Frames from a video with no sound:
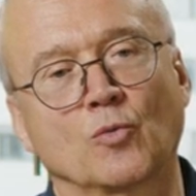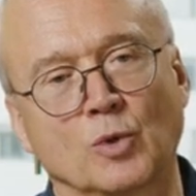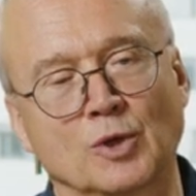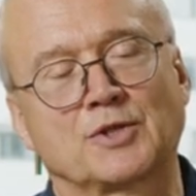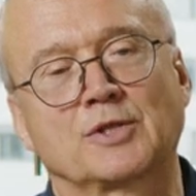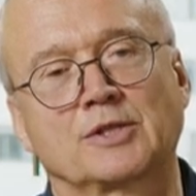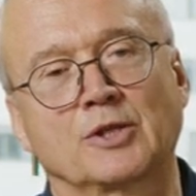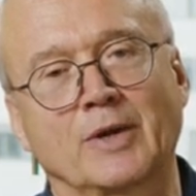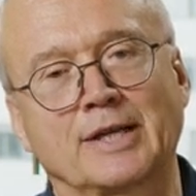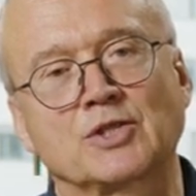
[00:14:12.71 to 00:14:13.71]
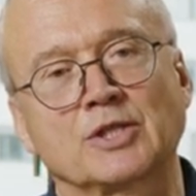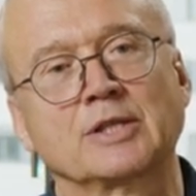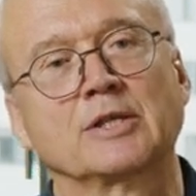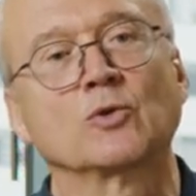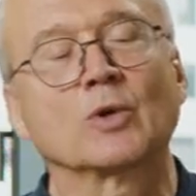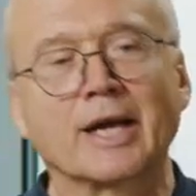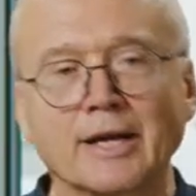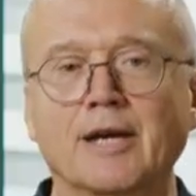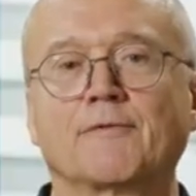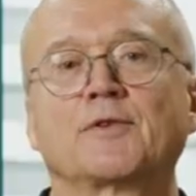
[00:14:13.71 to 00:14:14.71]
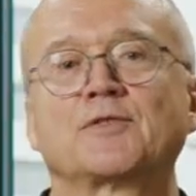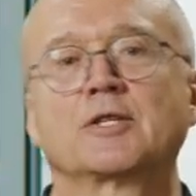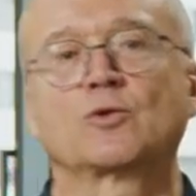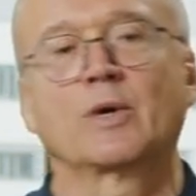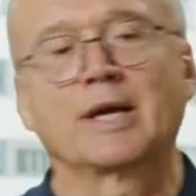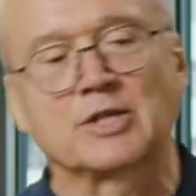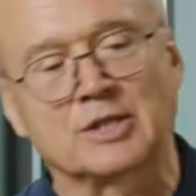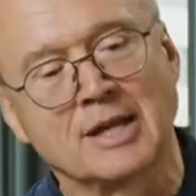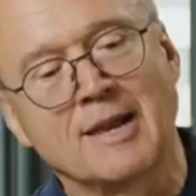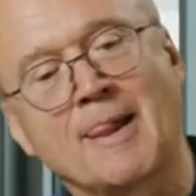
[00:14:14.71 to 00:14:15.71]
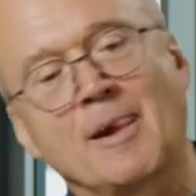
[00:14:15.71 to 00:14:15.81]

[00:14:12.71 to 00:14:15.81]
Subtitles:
the worst direction. You can have the situation